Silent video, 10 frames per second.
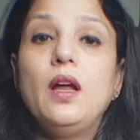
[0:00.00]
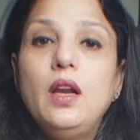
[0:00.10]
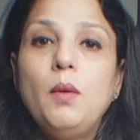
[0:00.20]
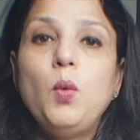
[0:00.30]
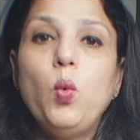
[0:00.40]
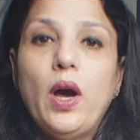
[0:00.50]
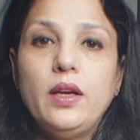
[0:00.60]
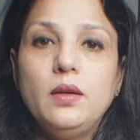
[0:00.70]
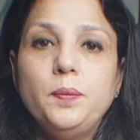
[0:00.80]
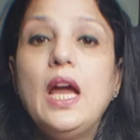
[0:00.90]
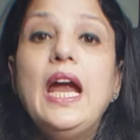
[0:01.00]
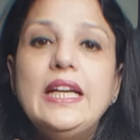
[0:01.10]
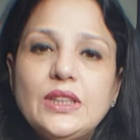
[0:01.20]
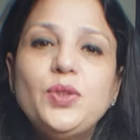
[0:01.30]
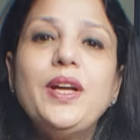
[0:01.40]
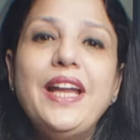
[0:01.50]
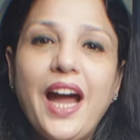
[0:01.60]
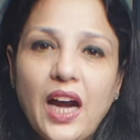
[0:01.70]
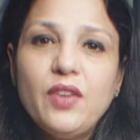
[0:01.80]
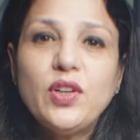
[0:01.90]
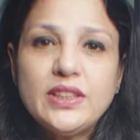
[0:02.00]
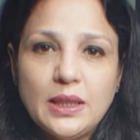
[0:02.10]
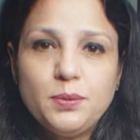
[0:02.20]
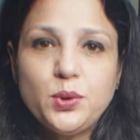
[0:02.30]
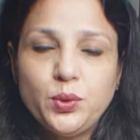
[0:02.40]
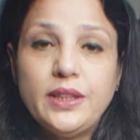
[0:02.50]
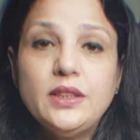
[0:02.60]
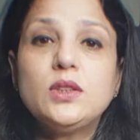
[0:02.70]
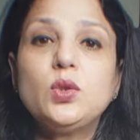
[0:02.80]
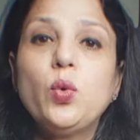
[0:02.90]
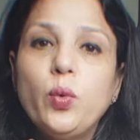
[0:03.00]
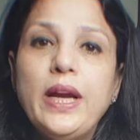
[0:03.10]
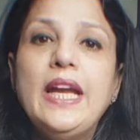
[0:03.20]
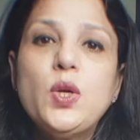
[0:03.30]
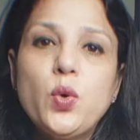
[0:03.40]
Number 1. It is really hard for some students to read,